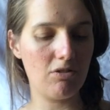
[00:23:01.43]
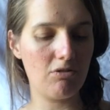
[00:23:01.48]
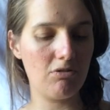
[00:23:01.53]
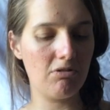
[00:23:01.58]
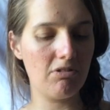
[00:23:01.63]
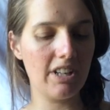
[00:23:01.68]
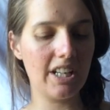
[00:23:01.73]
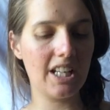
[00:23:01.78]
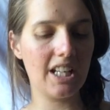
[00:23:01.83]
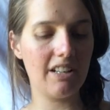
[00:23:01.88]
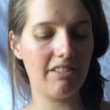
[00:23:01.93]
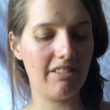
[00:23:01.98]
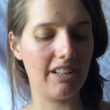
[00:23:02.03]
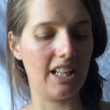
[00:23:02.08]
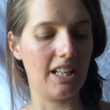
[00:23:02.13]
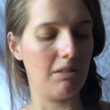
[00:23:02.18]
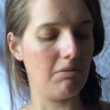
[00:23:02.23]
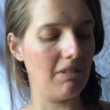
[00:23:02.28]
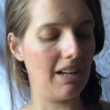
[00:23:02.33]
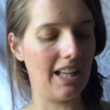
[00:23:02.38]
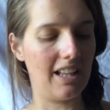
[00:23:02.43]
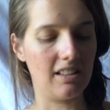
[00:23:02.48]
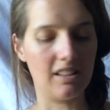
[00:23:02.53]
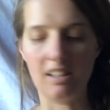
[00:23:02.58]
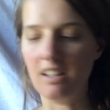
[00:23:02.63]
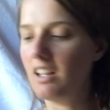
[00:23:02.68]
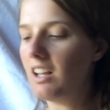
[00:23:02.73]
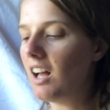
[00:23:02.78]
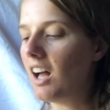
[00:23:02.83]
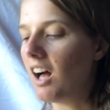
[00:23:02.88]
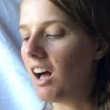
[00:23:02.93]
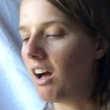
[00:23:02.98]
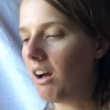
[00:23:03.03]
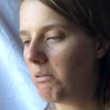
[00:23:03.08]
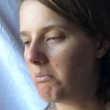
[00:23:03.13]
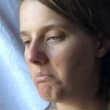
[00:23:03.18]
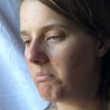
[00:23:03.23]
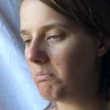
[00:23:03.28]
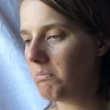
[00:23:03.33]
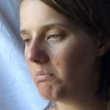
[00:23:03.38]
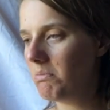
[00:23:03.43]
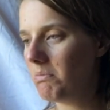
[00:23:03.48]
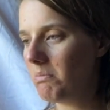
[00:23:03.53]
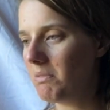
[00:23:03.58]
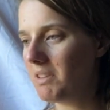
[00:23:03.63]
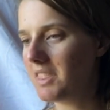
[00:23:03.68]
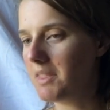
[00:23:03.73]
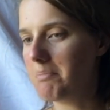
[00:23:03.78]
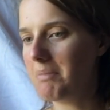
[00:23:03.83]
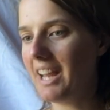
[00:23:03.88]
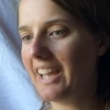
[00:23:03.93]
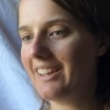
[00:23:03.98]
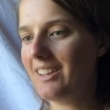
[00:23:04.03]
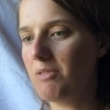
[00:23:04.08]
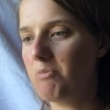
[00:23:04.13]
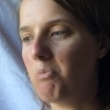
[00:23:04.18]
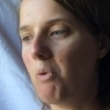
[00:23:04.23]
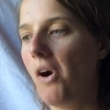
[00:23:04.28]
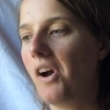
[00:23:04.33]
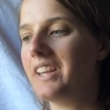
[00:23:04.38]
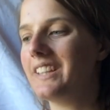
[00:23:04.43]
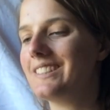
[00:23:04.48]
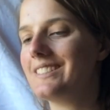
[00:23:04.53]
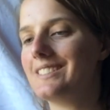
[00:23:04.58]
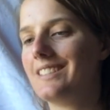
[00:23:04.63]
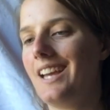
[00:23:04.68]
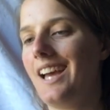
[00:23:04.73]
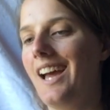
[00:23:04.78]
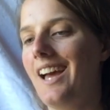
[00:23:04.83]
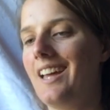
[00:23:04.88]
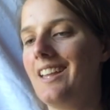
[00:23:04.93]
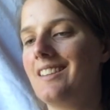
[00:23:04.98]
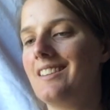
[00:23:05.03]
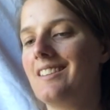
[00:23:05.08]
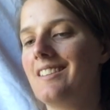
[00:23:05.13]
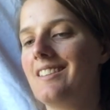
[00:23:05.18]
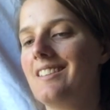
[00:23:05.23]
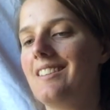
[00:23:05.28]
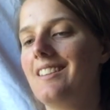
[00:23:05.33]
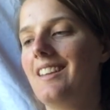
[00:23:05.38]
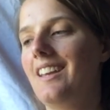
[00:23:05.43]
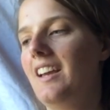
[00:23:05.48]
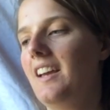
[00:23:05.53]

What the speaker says: really, really well with the black and white, and